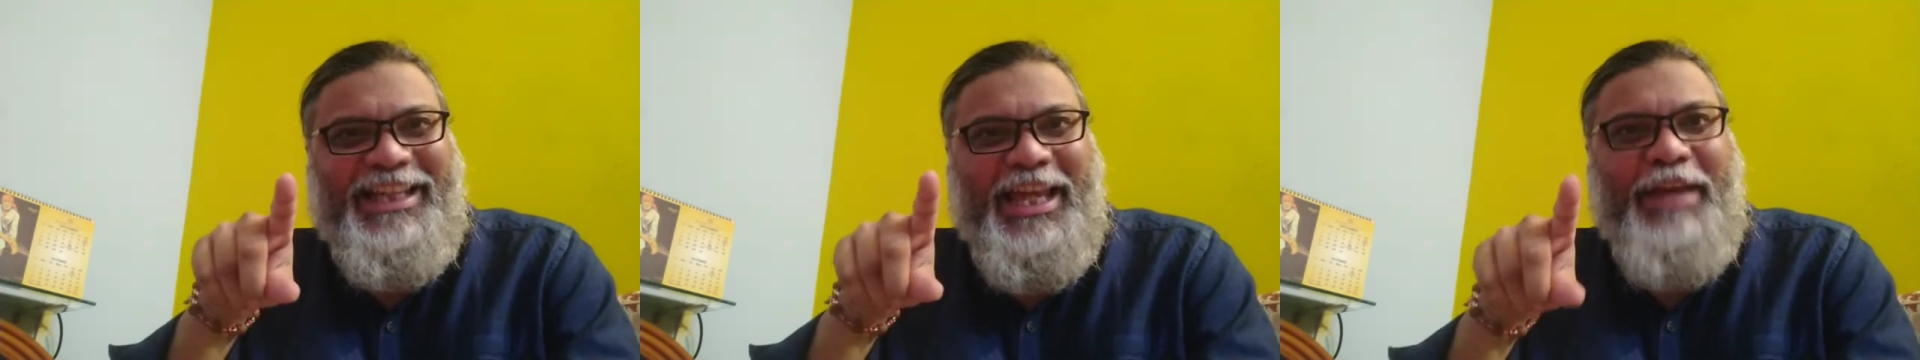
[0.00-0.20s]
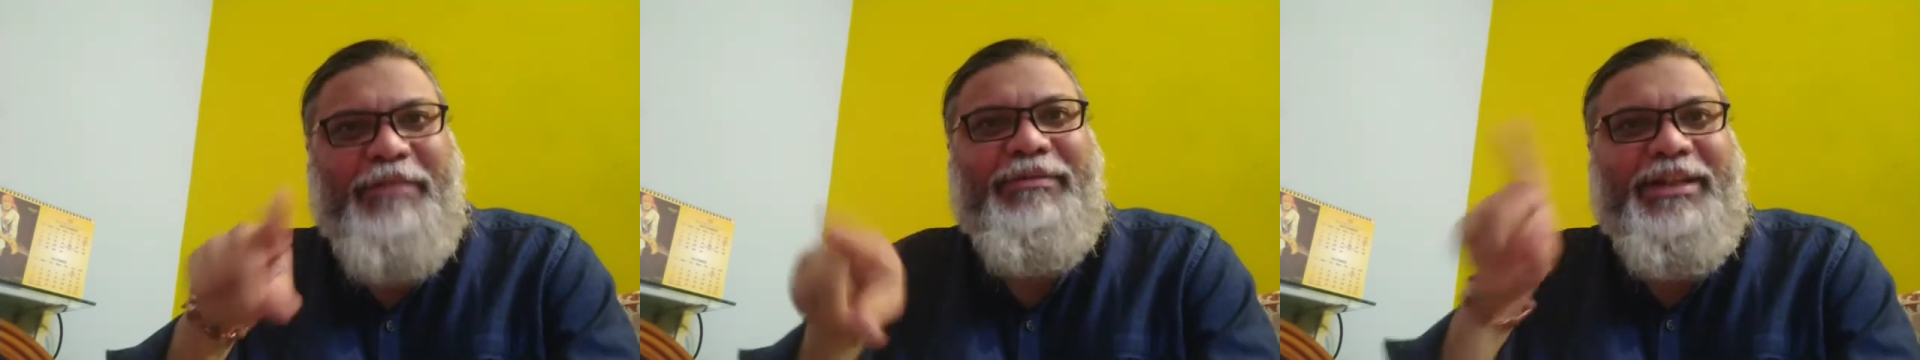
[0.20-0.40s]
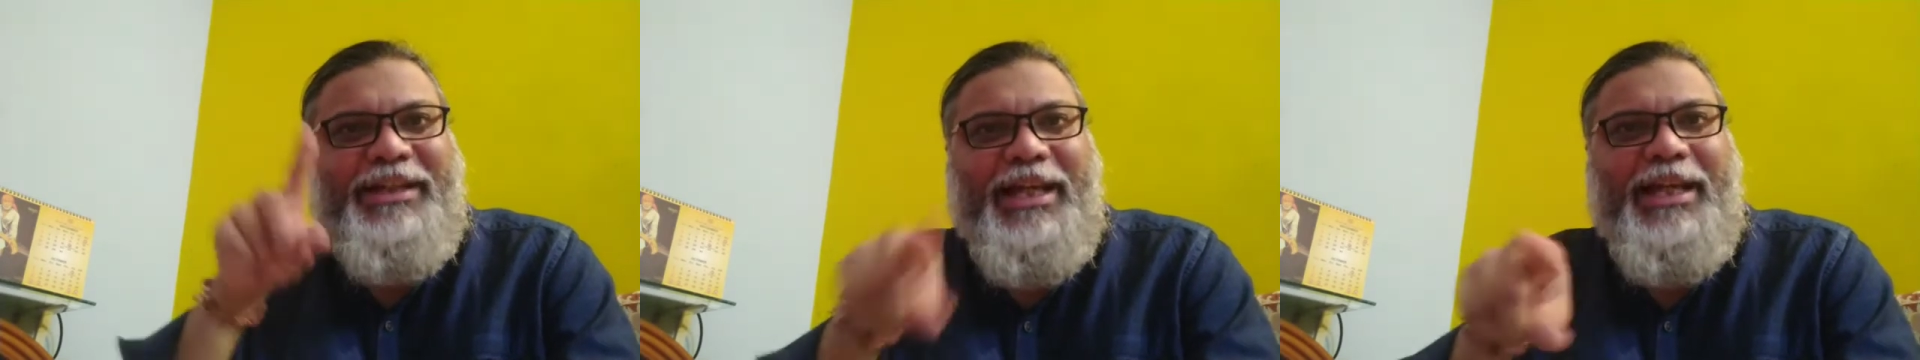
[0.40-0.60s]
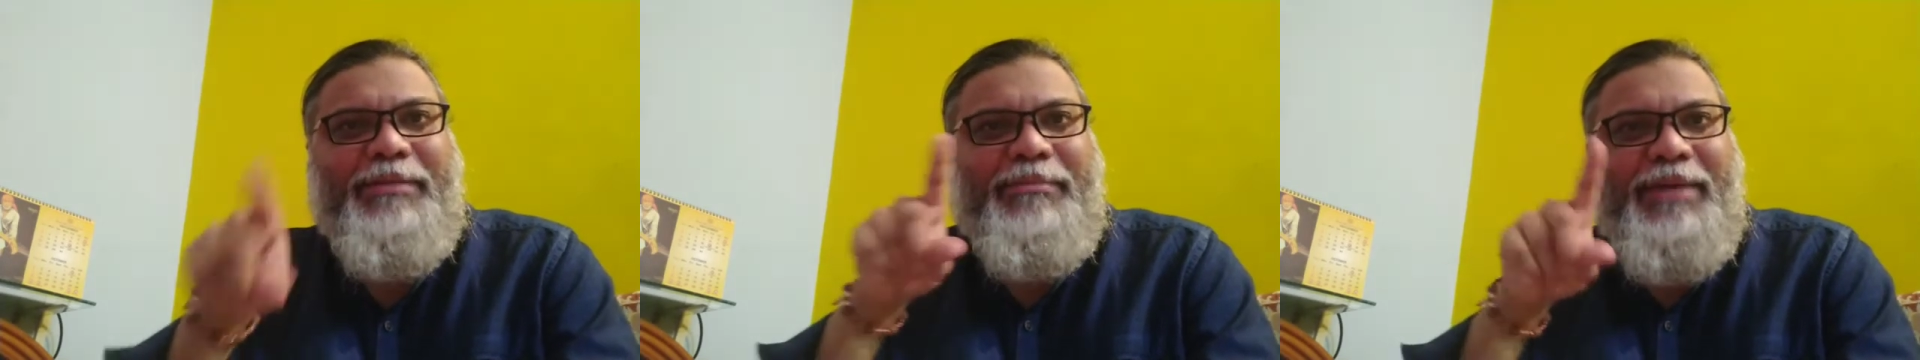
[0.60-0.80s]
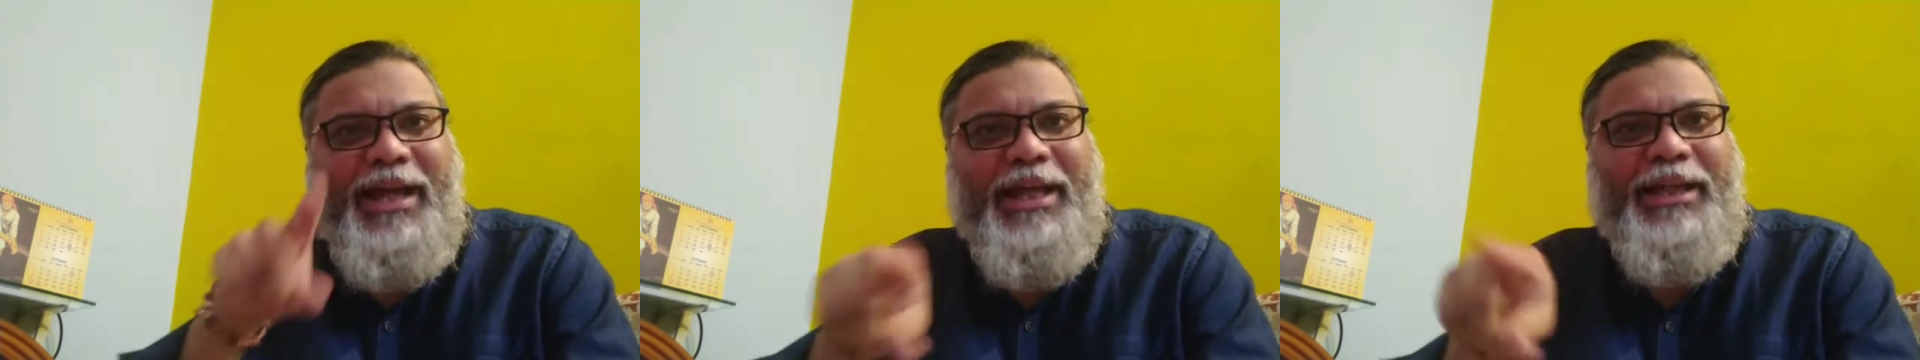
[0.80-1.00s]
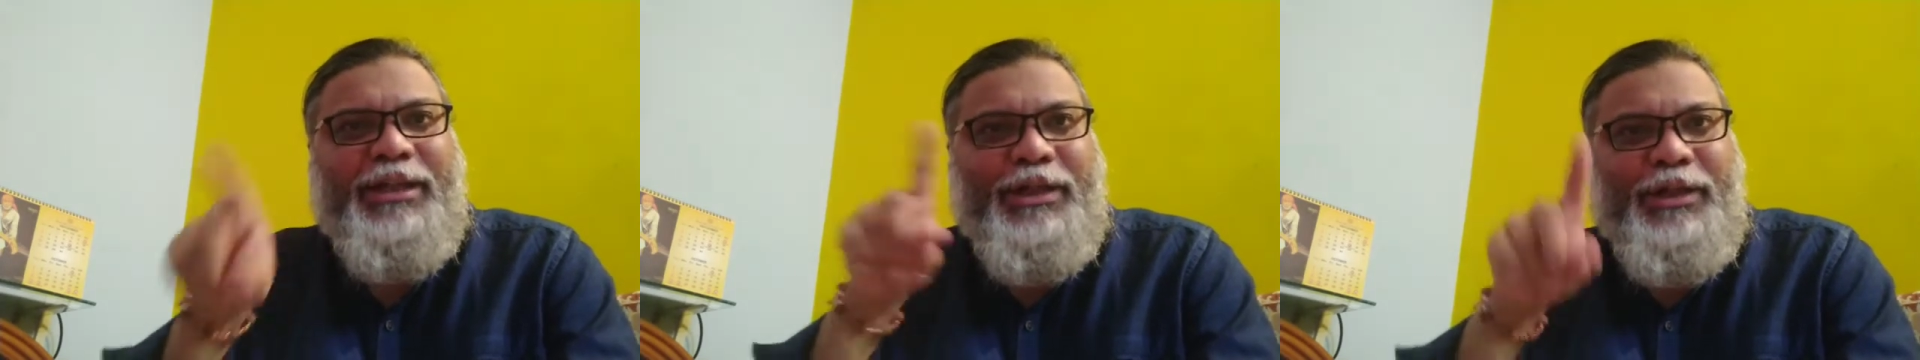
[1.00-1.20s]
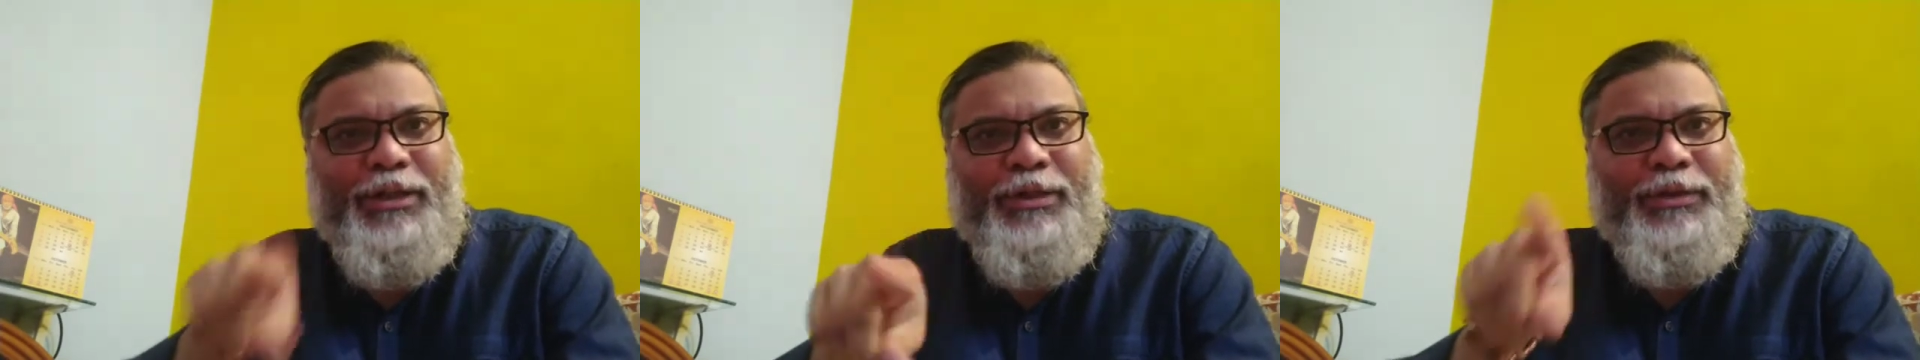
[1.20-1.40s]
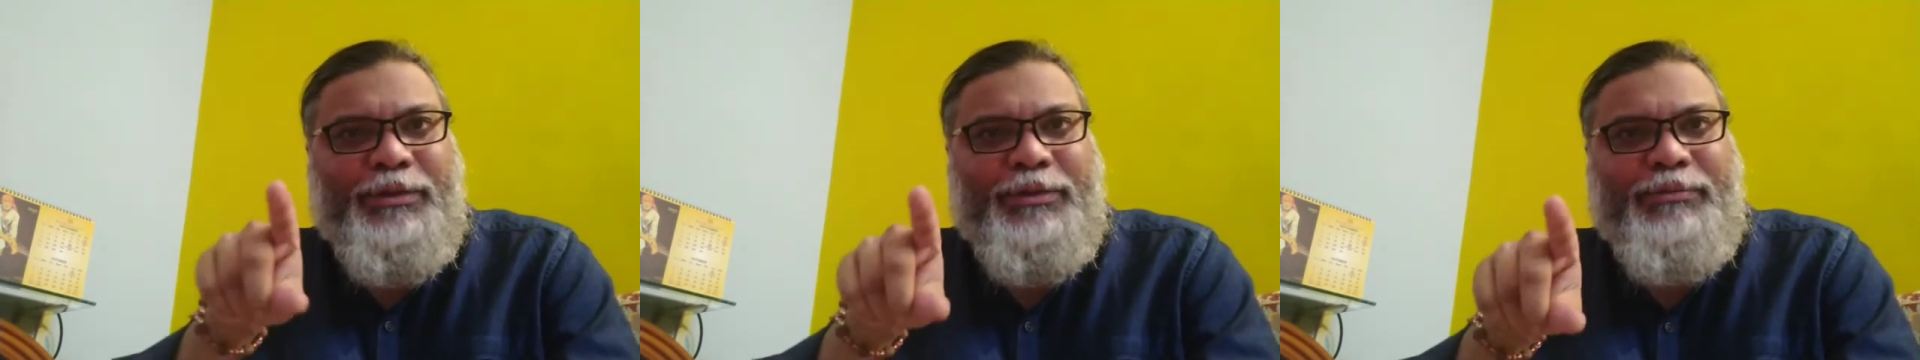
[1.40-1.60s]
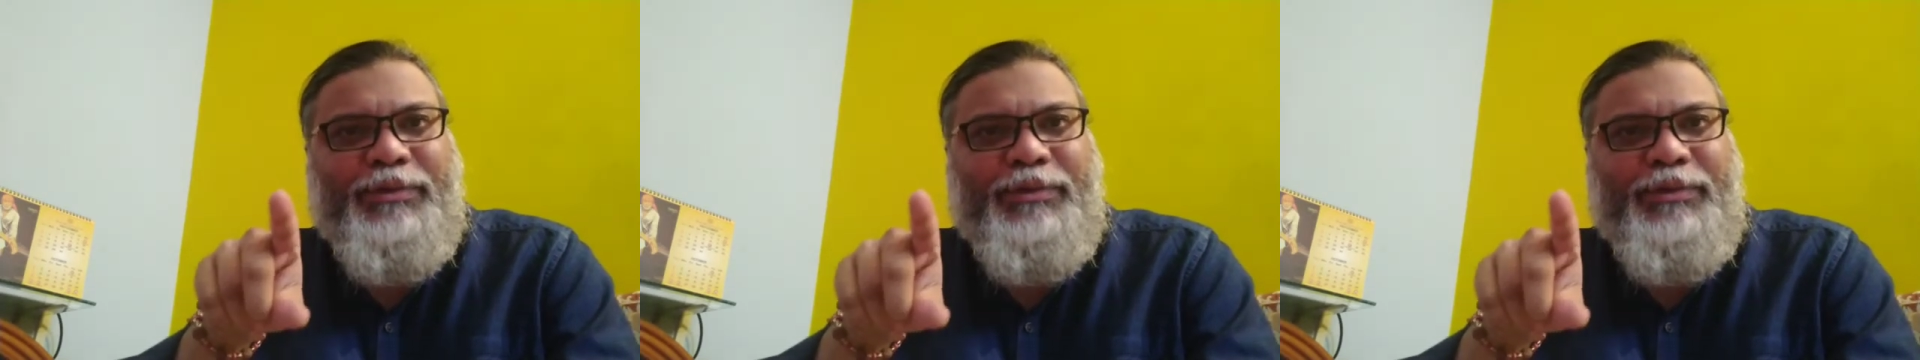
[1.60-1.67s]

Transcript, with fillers: Every time I go